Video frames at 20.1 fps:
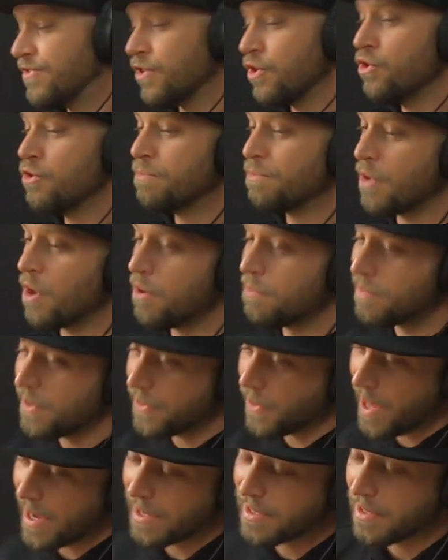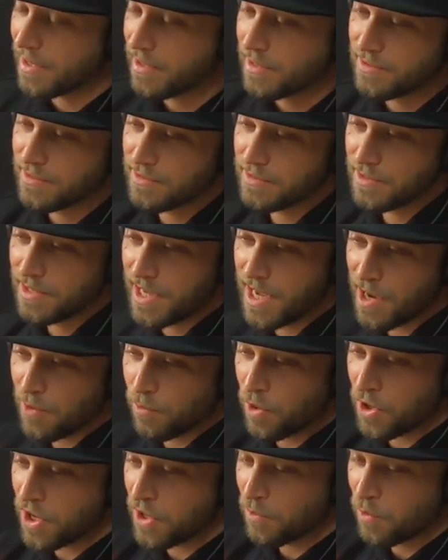do, bro. But like, yeah,
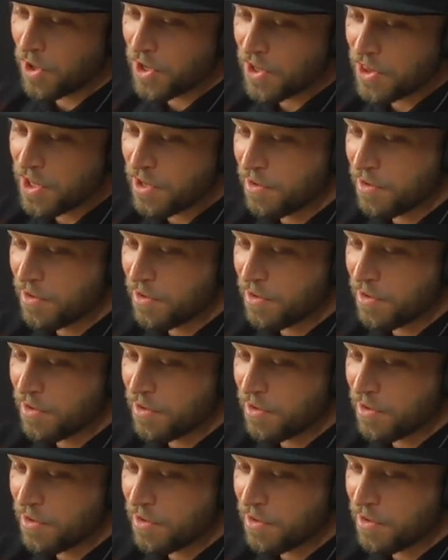one of one of